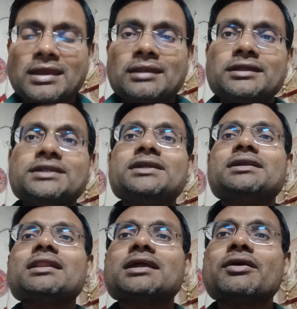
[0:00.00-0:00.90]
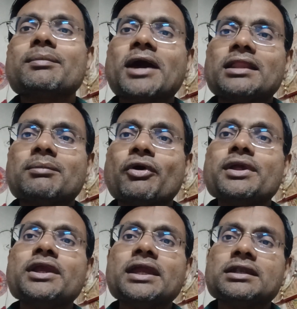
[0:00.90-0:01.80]
The distance covered by the body
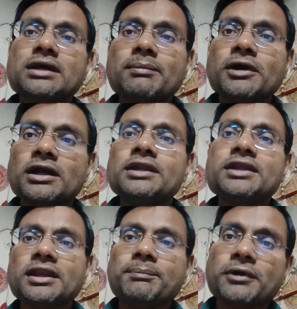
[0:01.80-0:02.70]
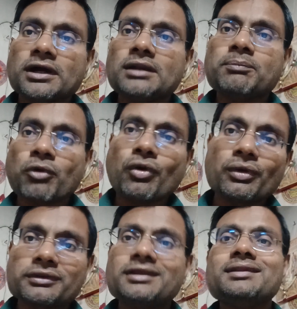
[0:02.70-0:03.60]
get double, triple,
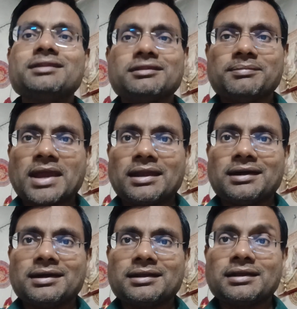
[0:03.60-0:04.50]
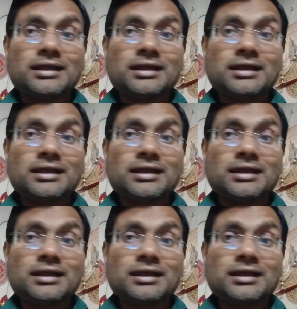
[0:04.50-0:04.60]
fourth in this manner.